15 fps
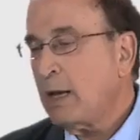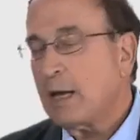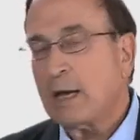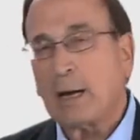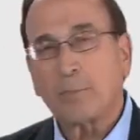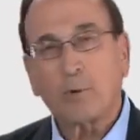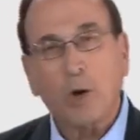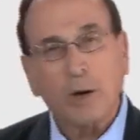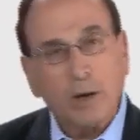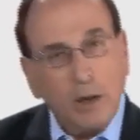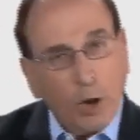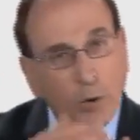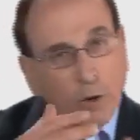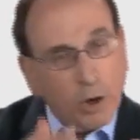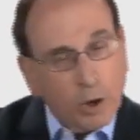And I'm going to
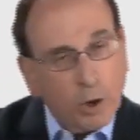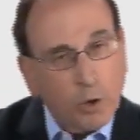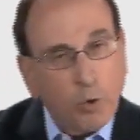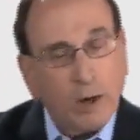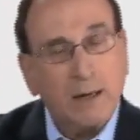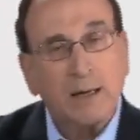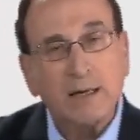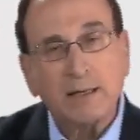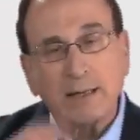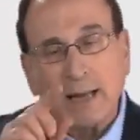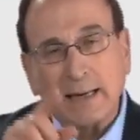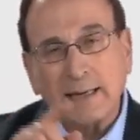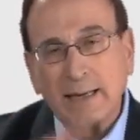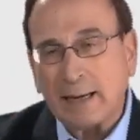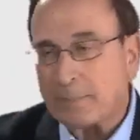go a little quickly till
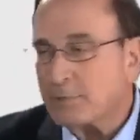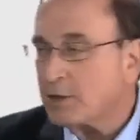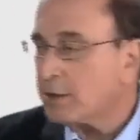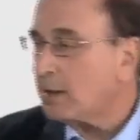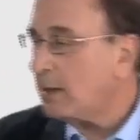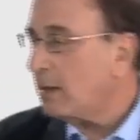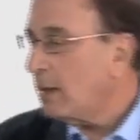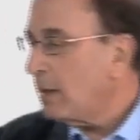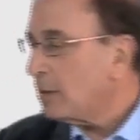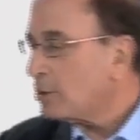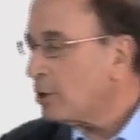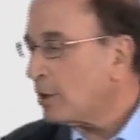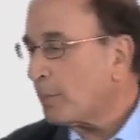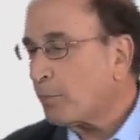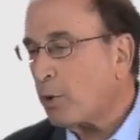I get up to
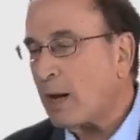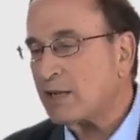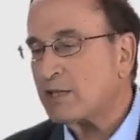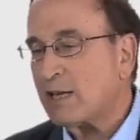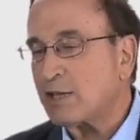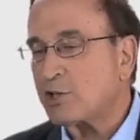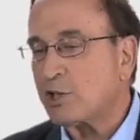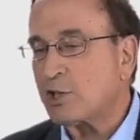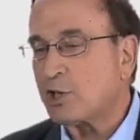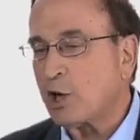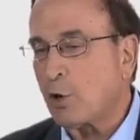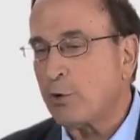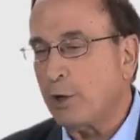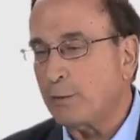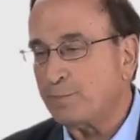the process to
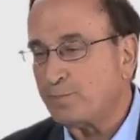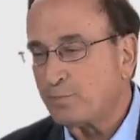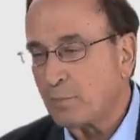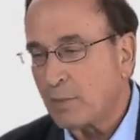show you.